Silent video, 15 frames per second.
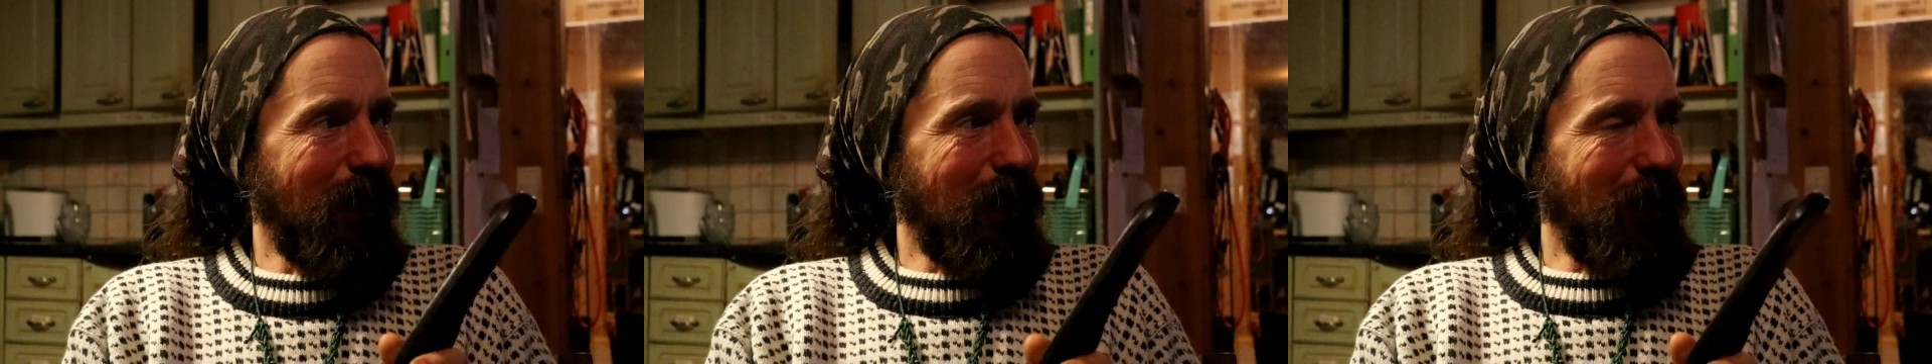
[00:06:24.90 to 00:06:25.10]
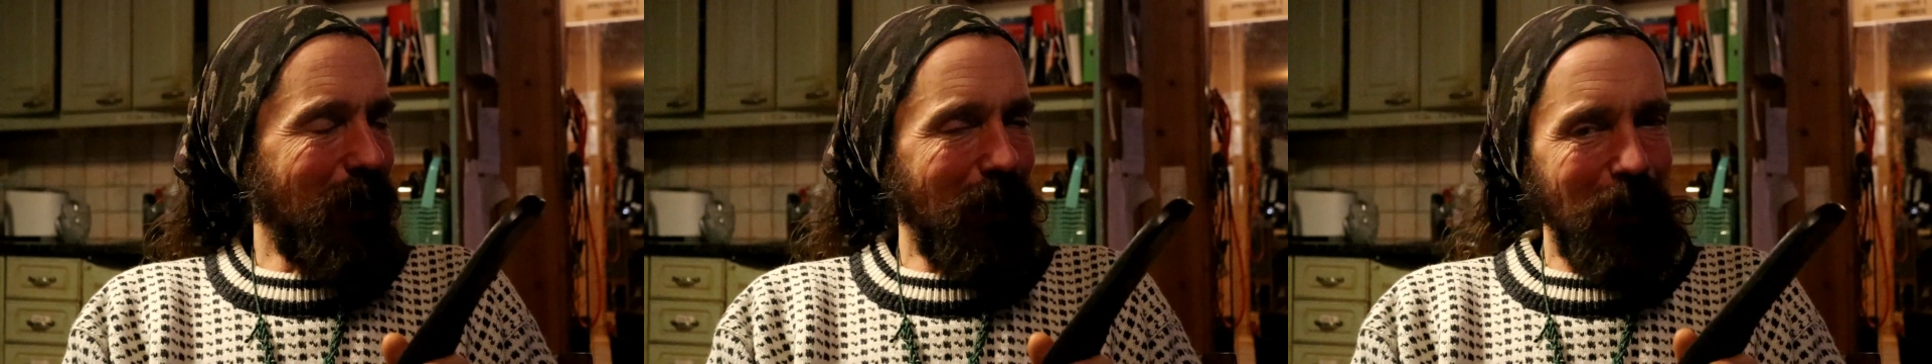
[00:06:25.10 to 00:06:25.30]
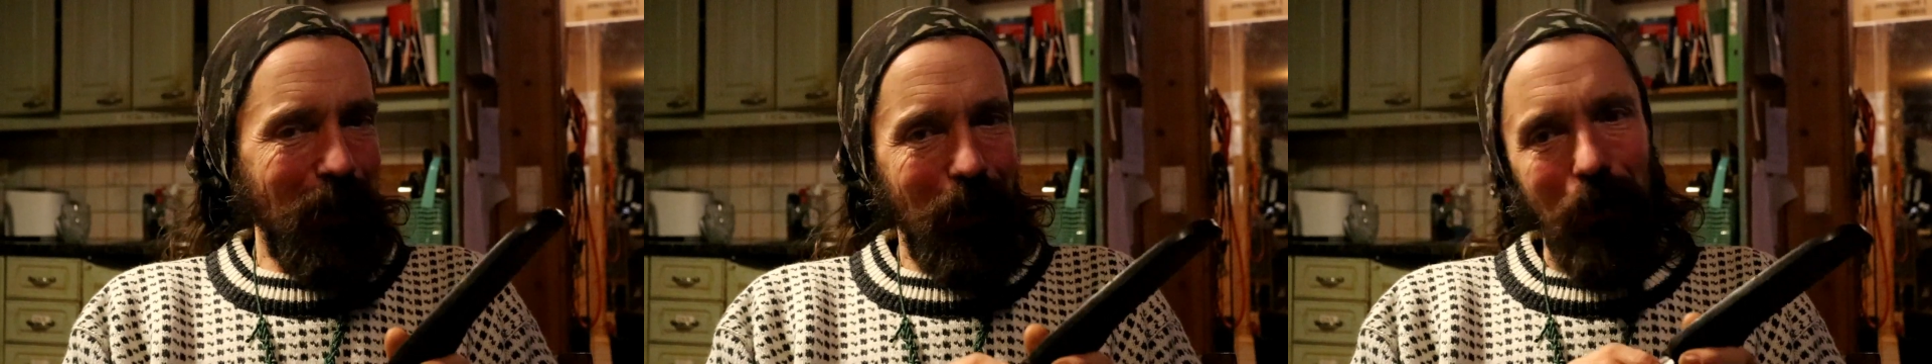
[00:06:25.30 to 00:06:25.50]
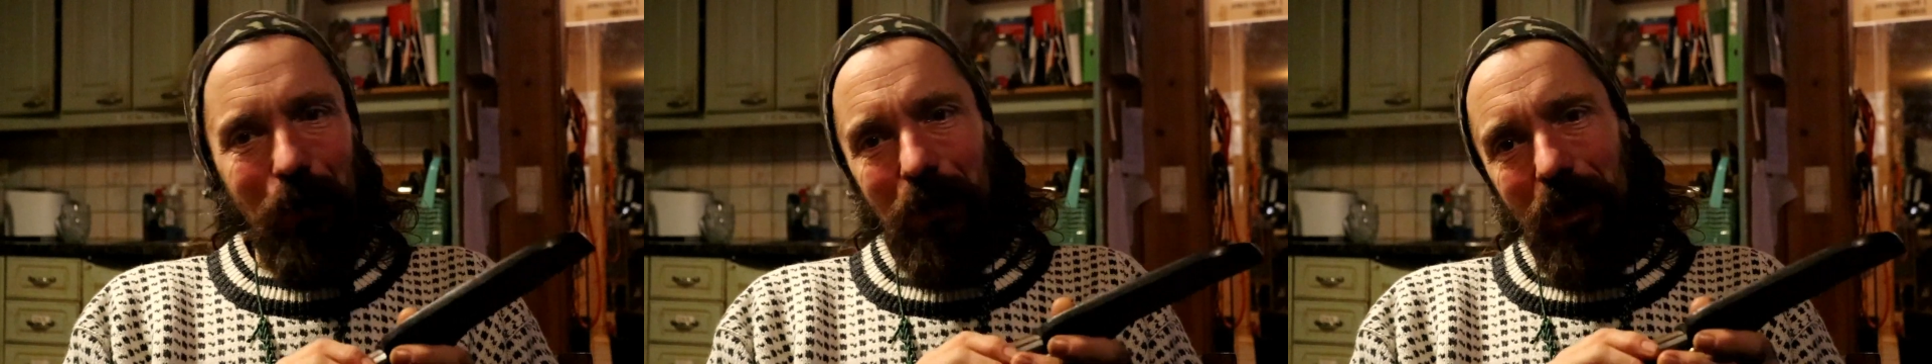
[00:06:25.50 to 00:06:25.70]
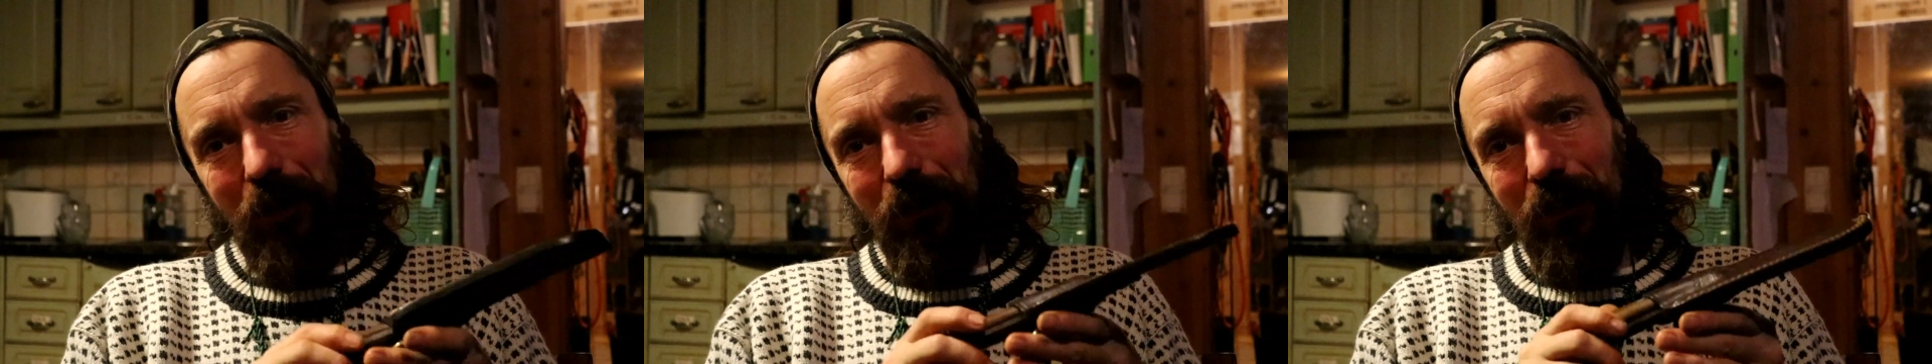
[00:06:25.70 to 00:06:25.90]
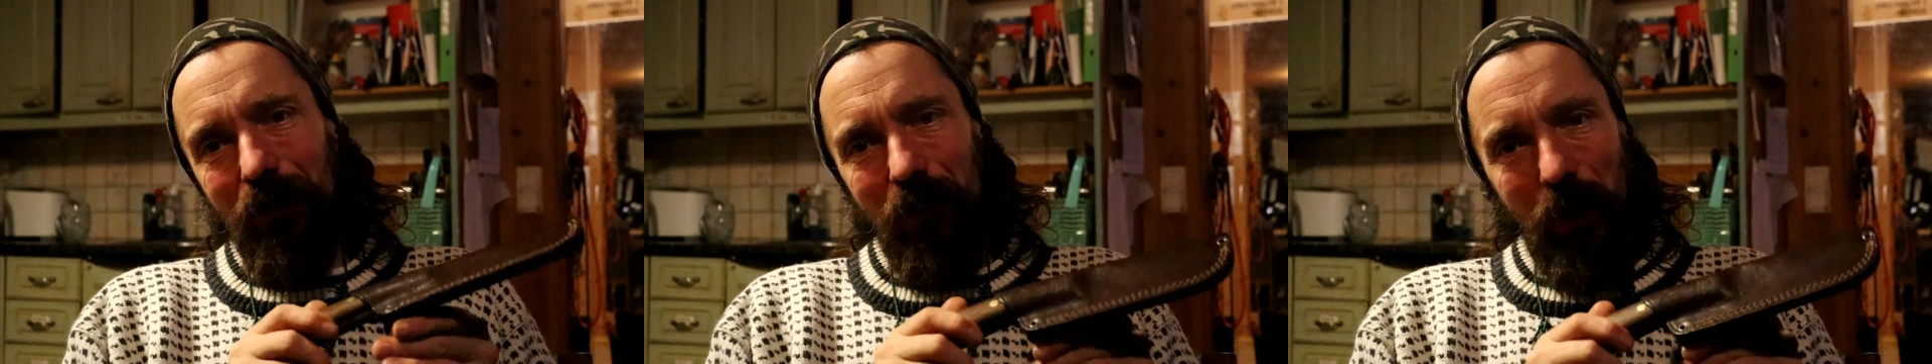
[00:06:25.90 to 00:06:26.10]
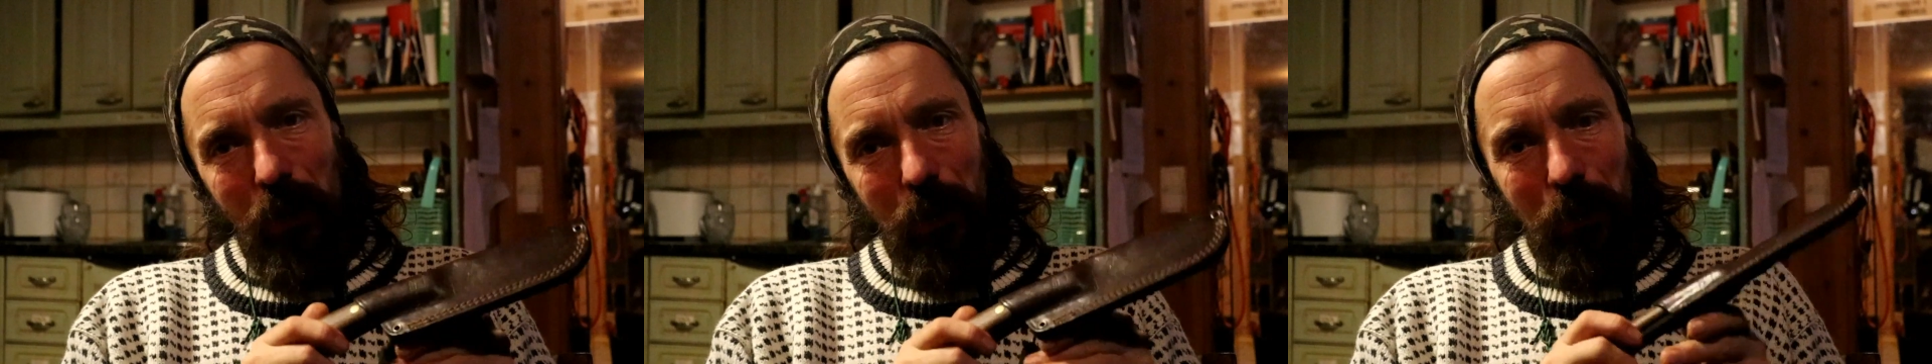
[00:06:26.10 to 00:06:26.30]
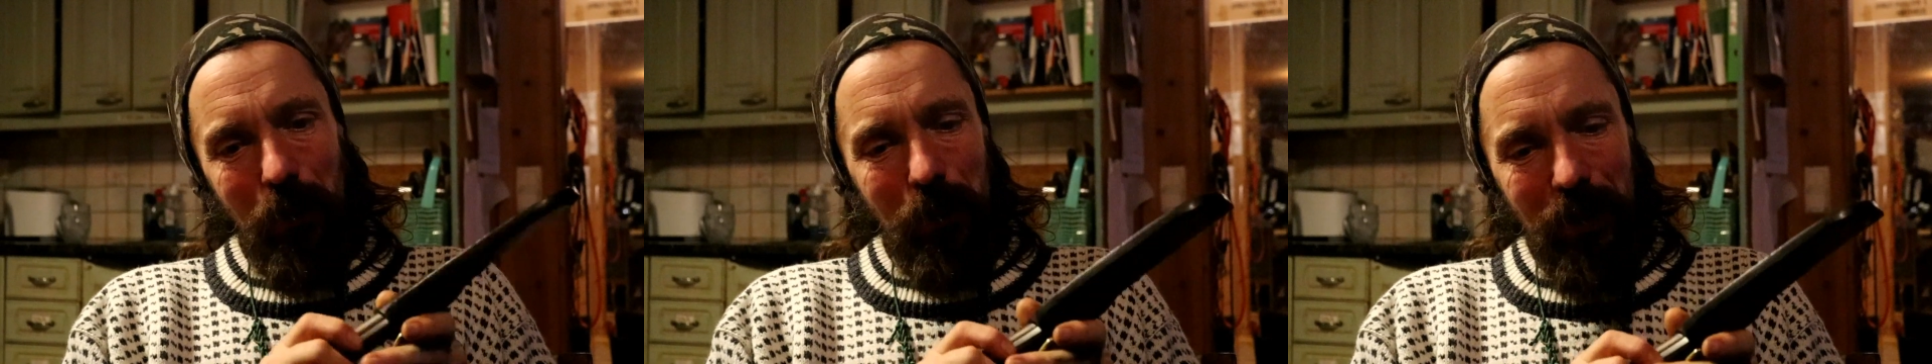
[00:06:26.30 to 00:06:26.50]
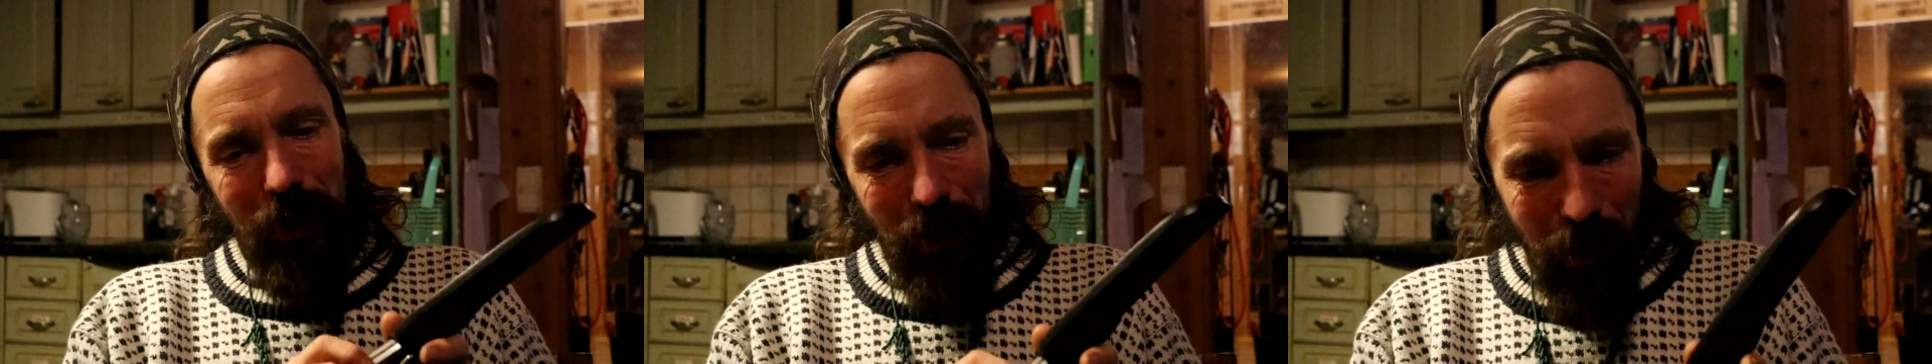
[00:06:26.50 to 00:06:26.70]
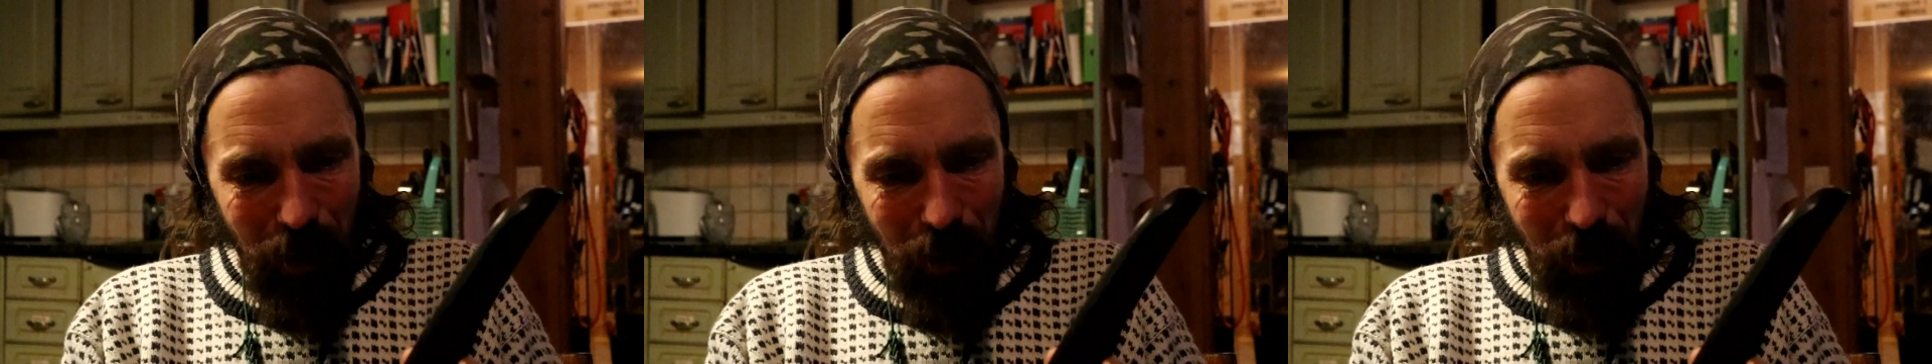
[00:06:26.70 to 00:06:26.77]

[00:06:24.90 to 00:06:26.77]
you know, and food,